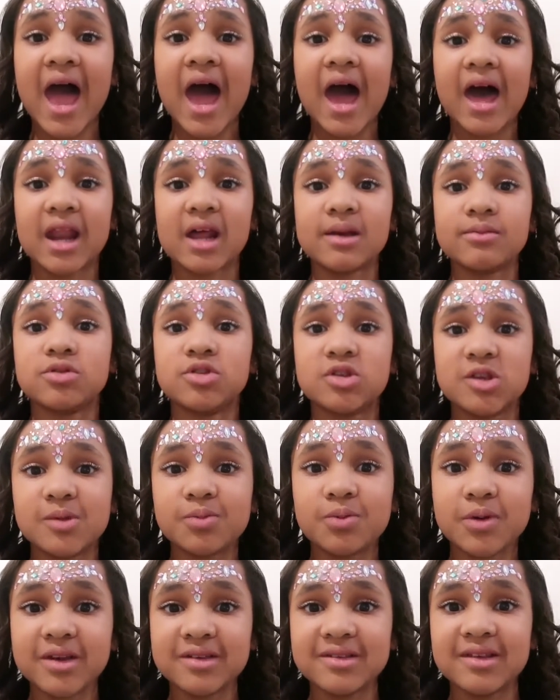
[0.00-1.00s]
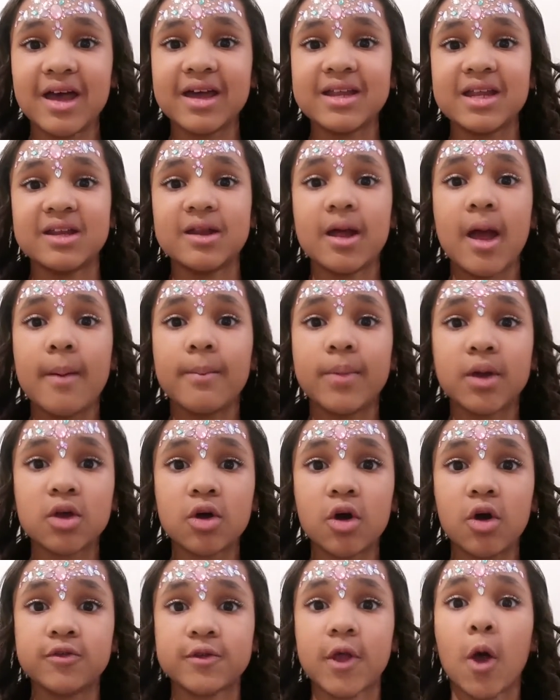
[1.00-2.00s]
and I'm super excited
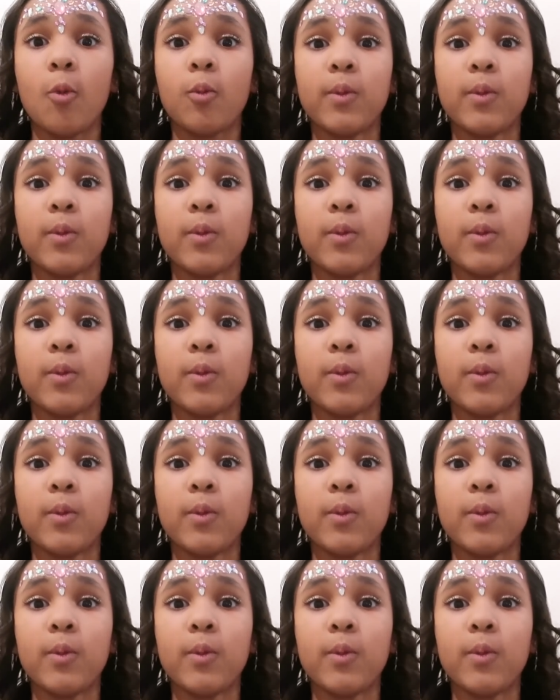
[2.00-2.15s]
because